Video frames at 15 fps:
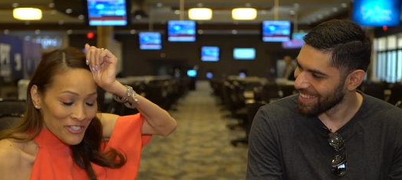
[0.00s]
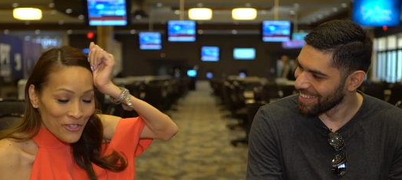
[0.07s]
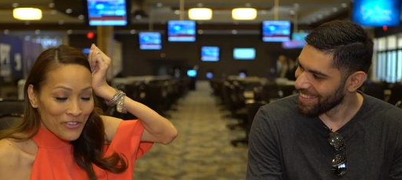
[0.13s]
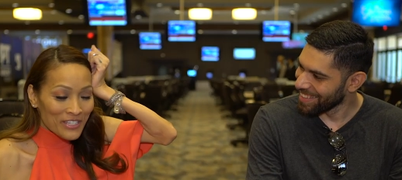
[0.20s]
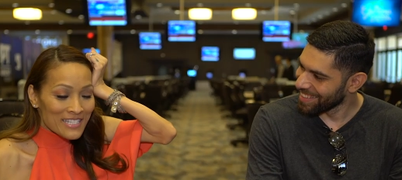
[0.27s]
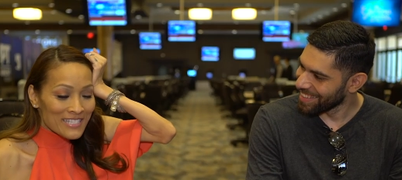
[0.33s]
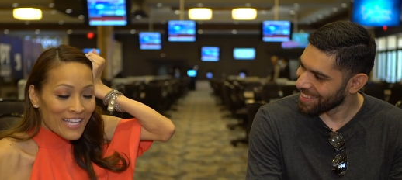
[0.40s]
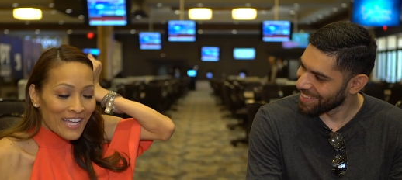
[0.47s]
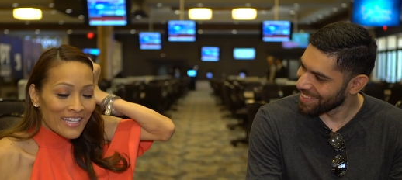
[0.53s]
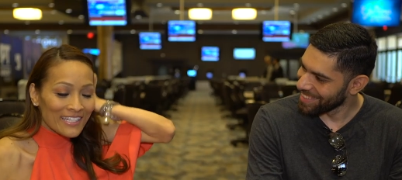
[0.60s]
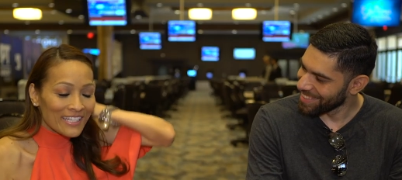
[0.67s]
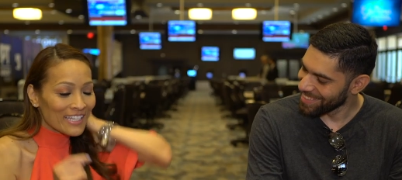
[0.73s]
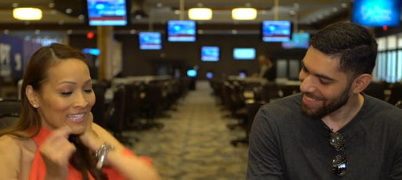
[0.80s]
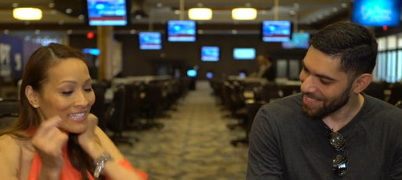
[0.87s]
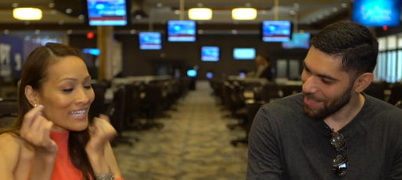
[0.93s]
Speaker 1: so this kind
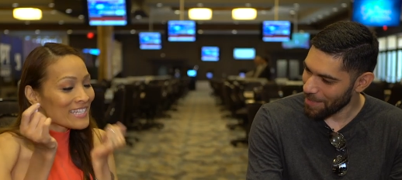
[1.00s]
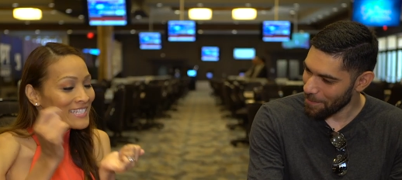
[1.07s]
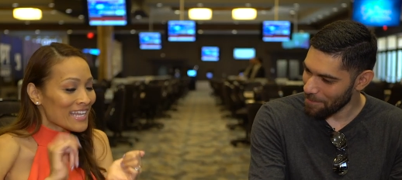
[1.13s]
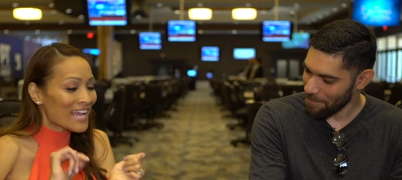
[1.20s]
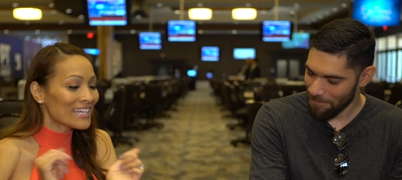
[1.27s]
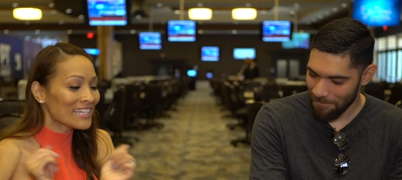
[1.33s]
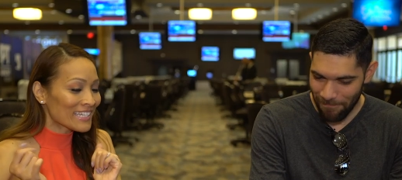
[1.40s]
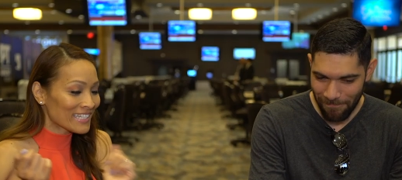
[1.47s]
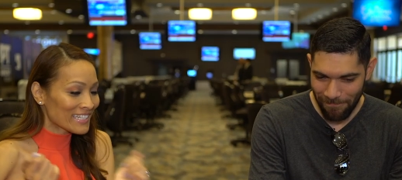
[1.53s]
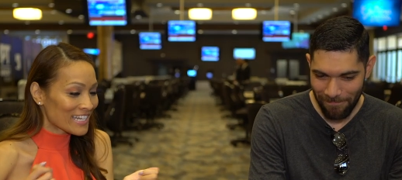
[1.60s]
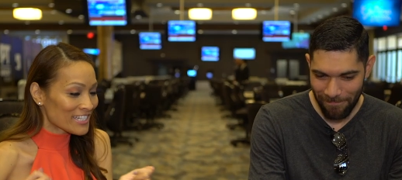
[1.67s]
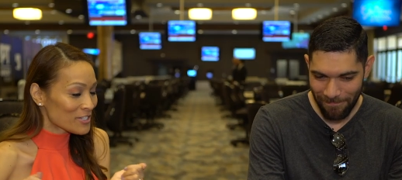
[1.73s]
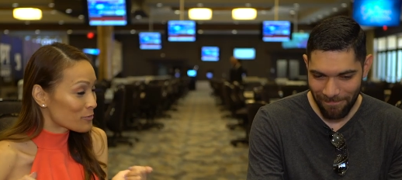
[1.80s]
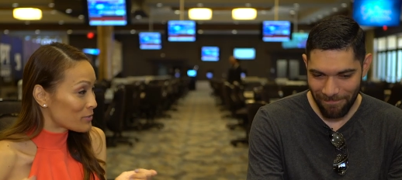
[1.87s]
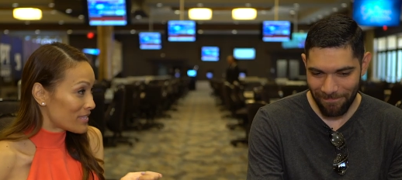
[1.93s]
of it's kind of
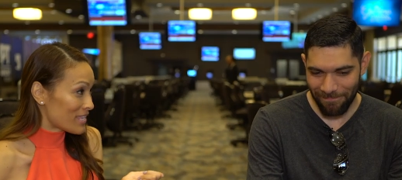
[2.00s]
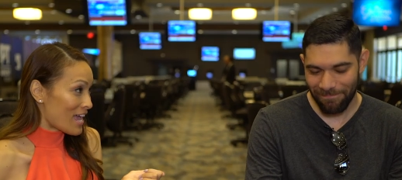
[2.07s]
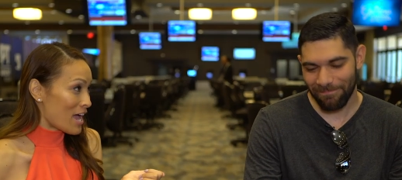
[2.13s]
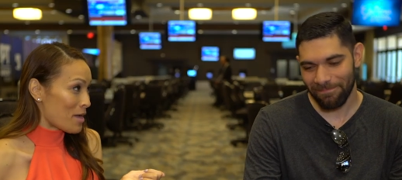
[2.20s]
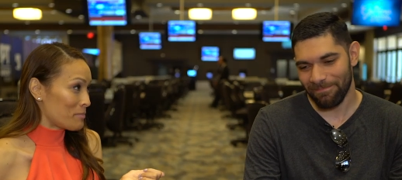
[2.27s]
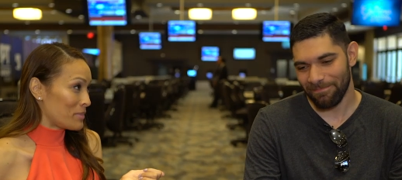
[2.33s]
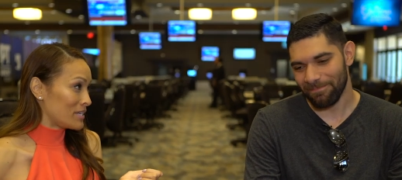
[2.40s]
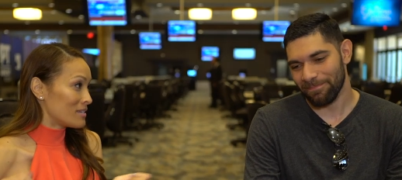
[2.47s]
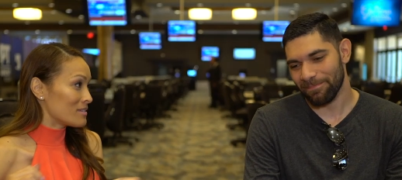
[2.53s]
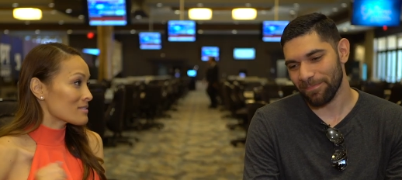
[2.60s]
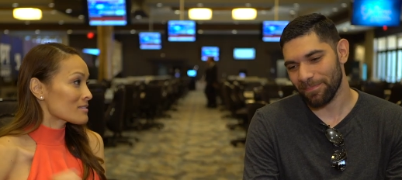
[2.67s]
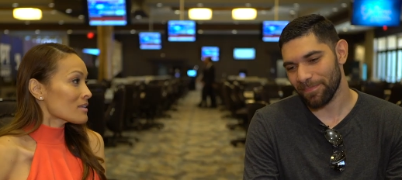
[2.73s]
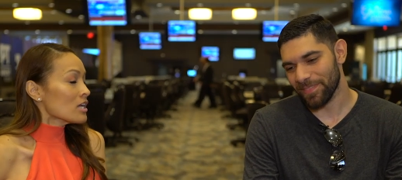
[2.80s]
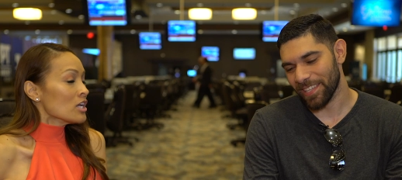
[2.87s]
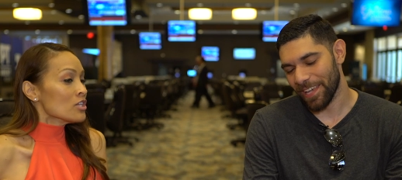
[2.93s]
connected with the
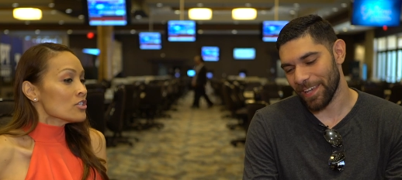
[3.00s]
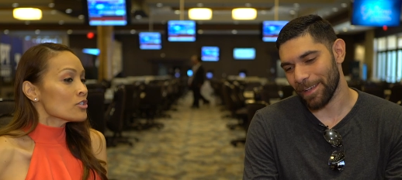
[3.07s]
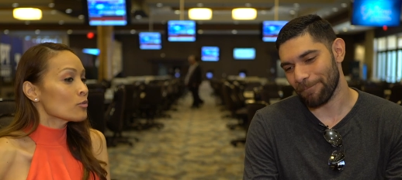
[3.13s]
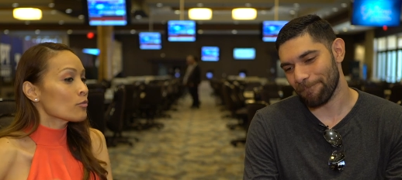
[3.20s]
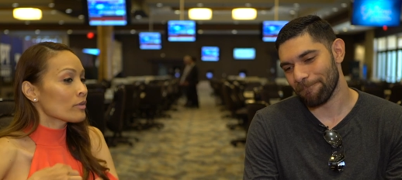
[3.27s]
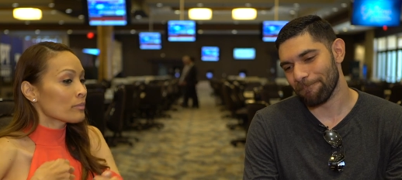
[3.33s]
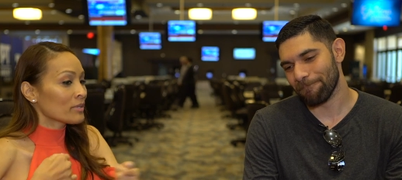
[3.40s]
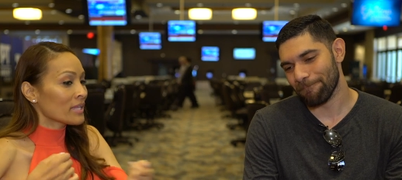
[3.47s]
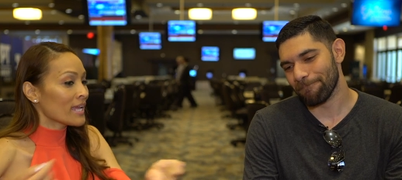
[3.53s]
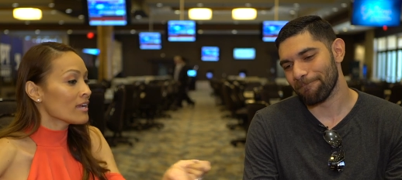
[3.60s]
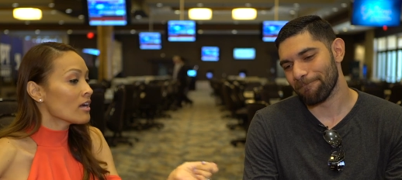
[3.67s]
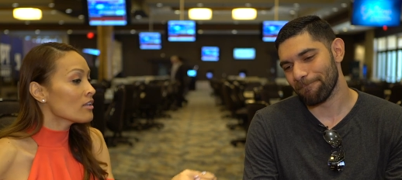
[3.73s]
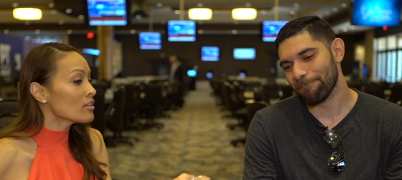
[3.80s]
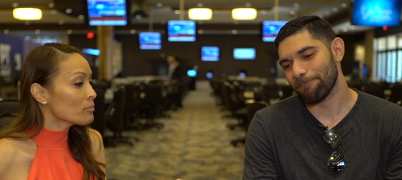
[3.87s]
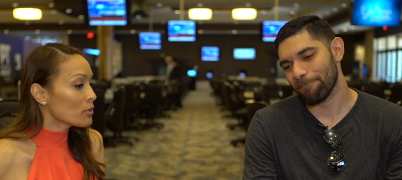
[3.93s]
happiness. Yeah. So with playing
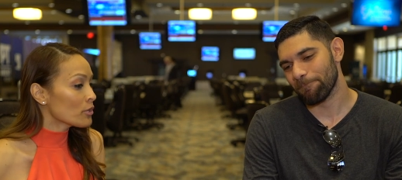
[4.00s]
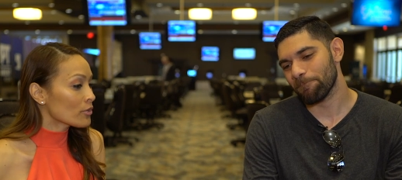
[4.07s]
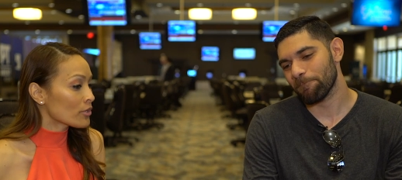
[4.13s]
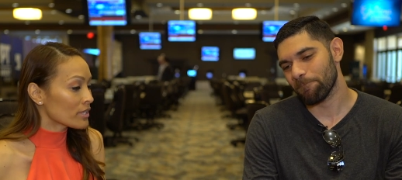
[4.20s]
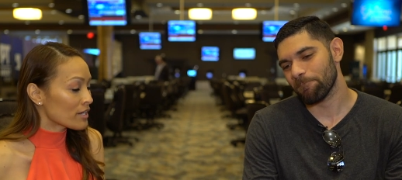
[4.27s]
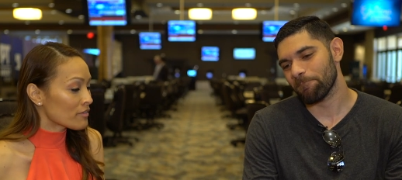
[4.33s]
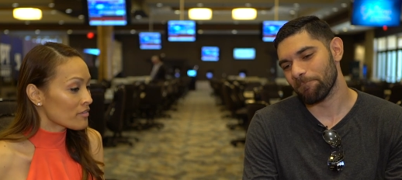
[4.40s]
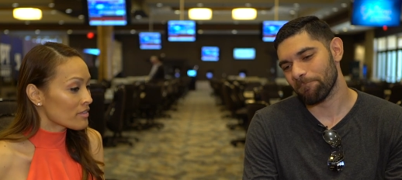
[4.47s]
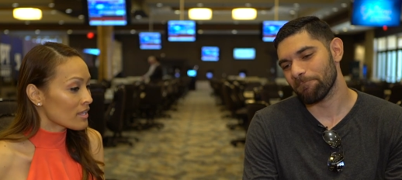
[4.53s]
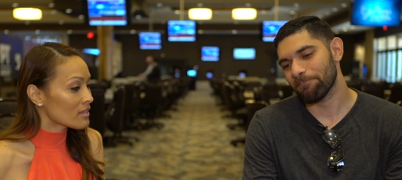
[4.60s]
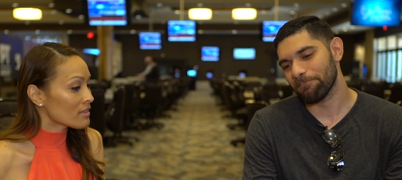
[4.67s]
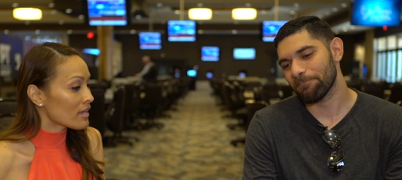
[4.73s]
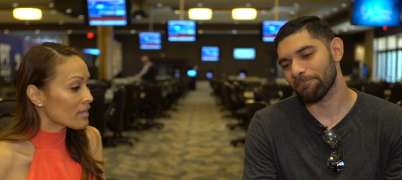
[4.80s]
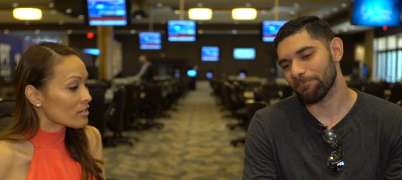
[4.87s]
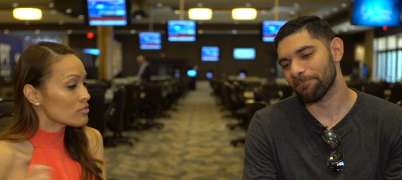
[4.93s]
all the poker and everything
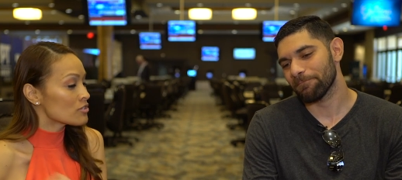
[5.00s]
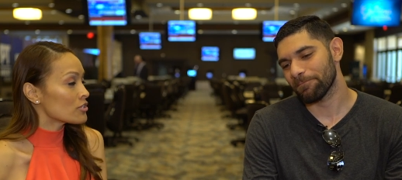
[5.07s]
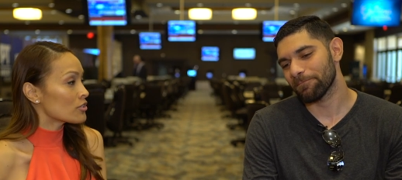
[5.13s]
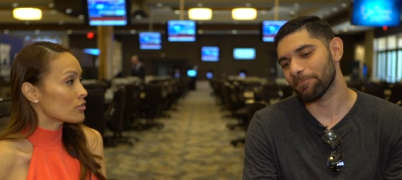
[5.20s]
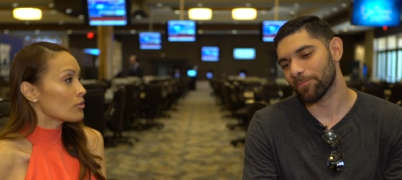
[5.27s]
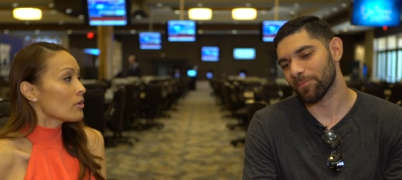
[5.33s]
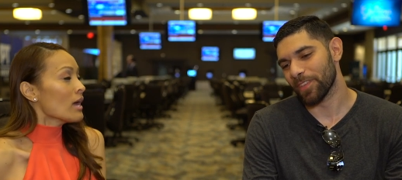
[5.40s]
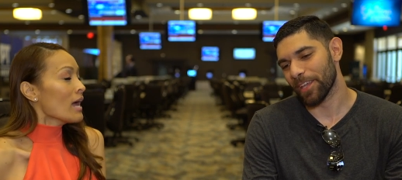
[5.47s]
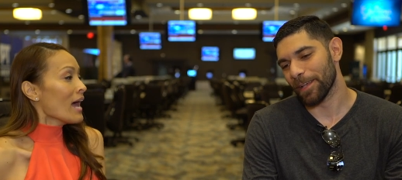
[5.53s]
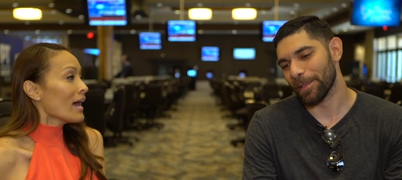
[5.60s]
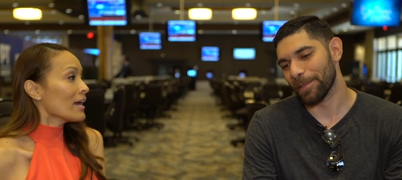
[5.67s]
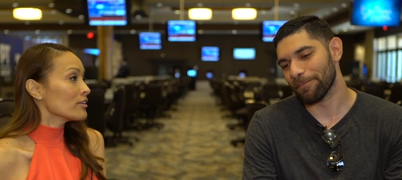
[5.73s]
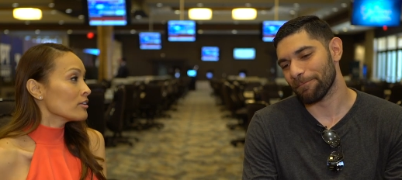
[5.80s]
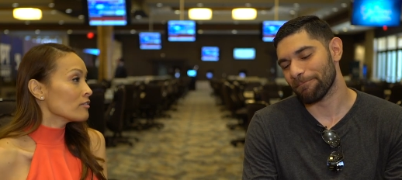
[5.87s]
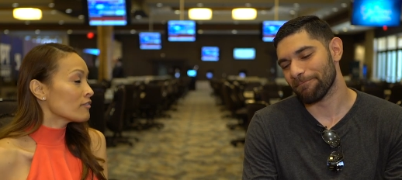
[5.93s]
that you do, yeah.
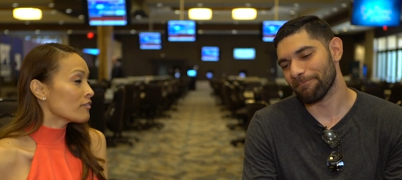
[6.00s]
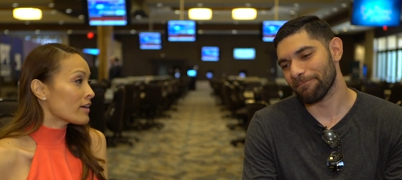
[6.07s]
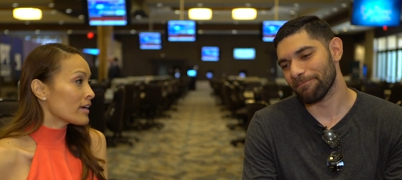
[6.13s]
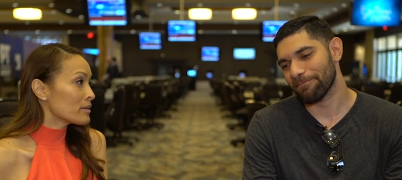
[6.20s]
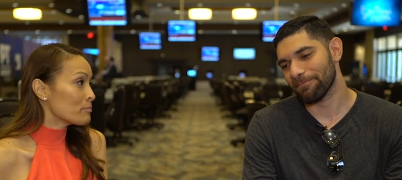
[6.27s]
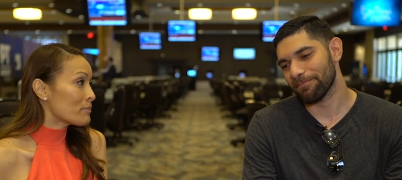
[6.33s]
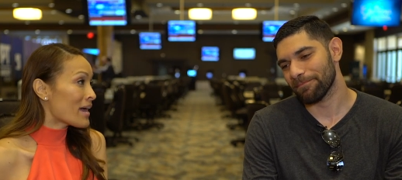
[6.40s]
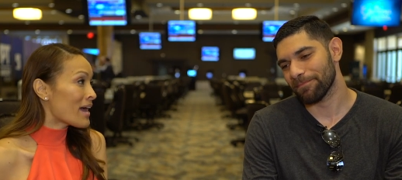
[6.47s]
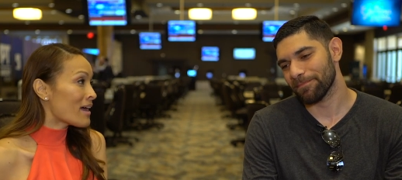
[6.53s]
how do you find